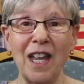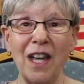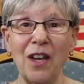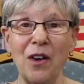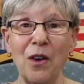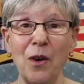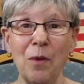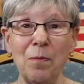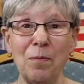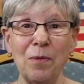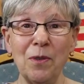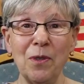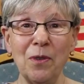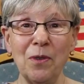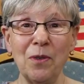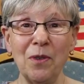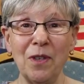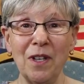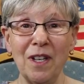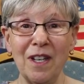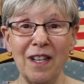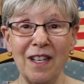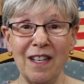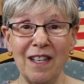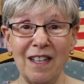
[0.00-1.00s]
I hope you
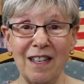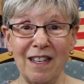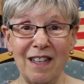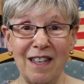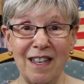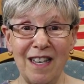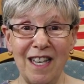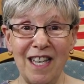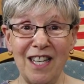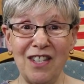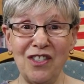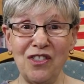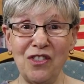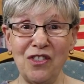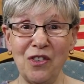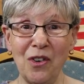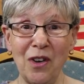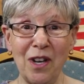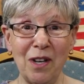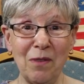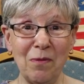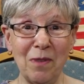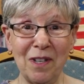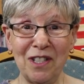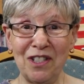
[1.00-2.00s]

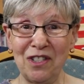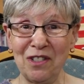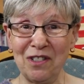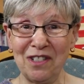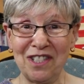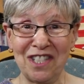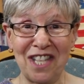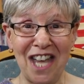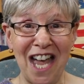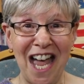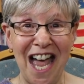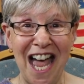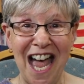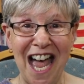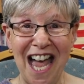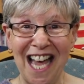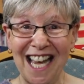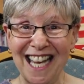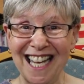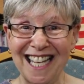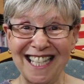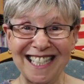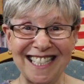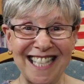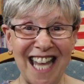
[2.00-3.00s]
enjoyed what you saw,
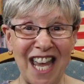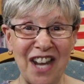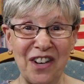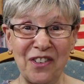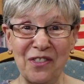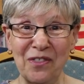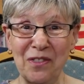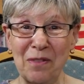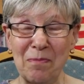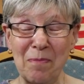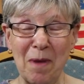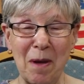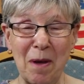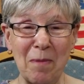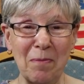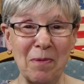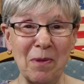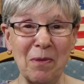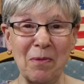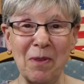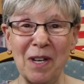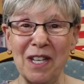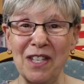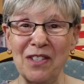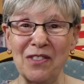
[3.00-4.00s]
because I don't remember
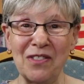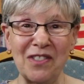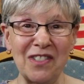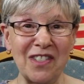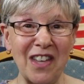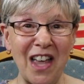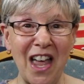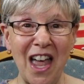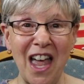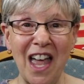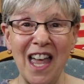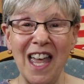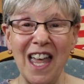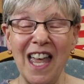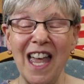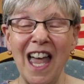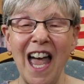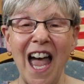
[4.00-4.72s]
what you saw.